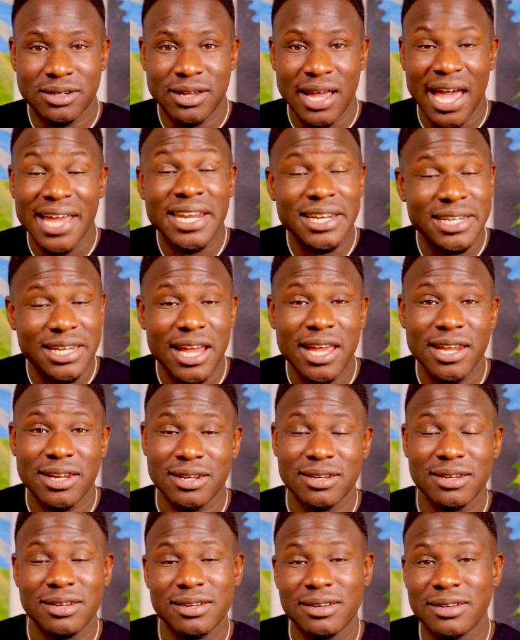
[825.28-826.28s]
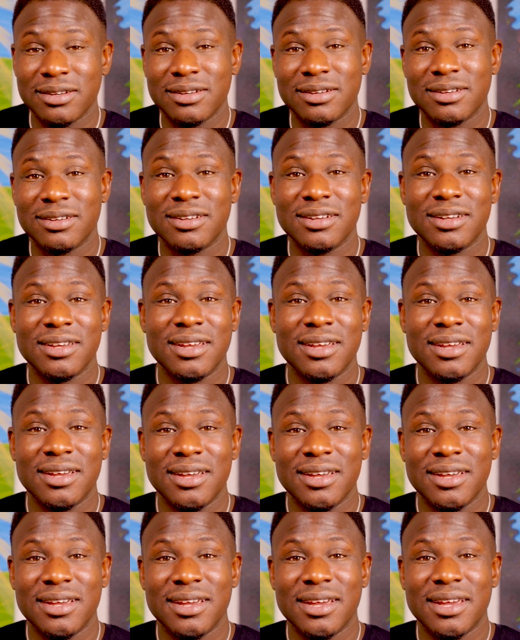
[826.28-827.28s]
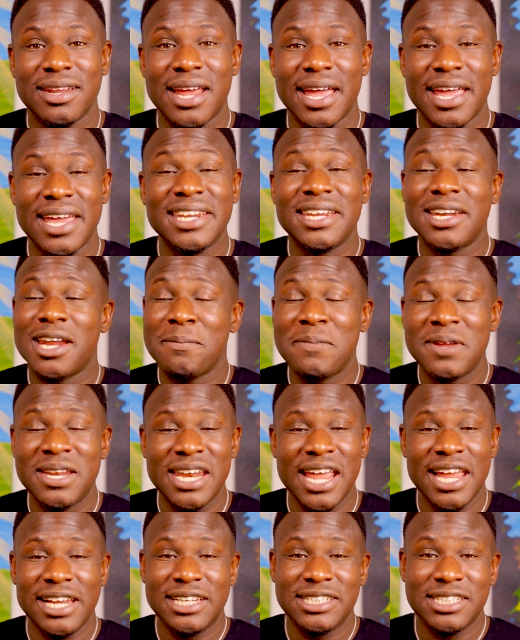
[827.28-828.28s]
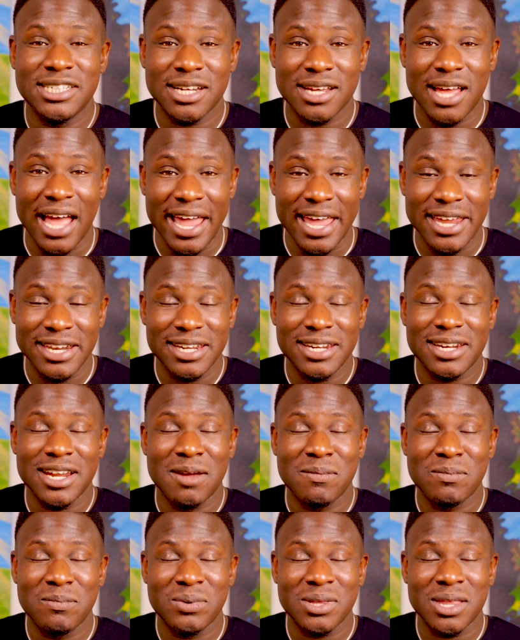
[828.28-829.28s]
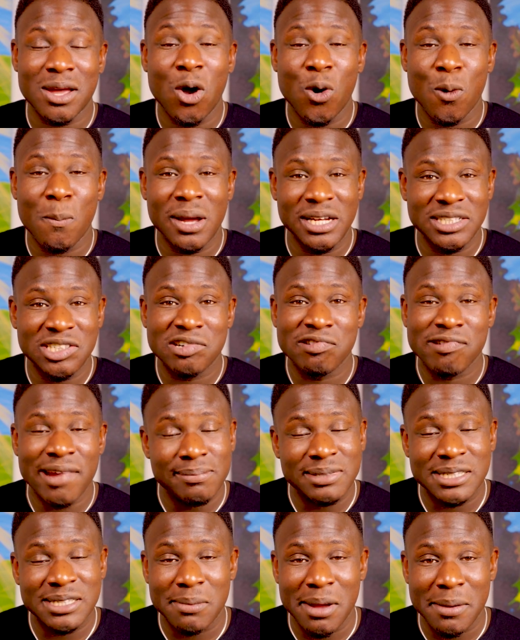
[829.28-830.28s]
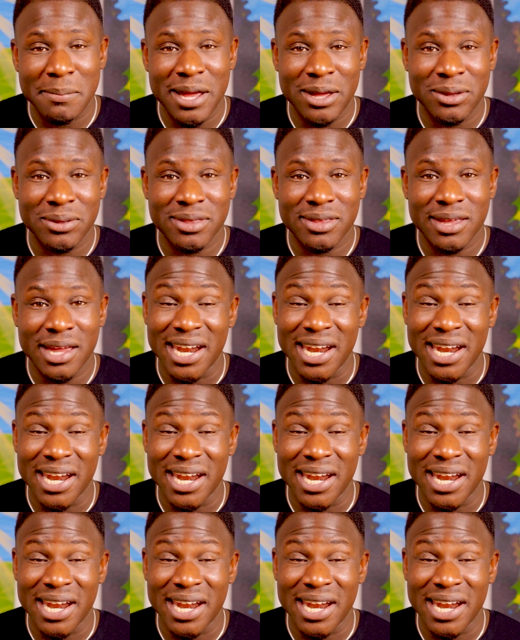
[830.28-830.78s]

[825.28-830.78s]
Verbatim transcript: And it did. And I ended up in nature. I ended up with a whole bunch of grapes in my mouth.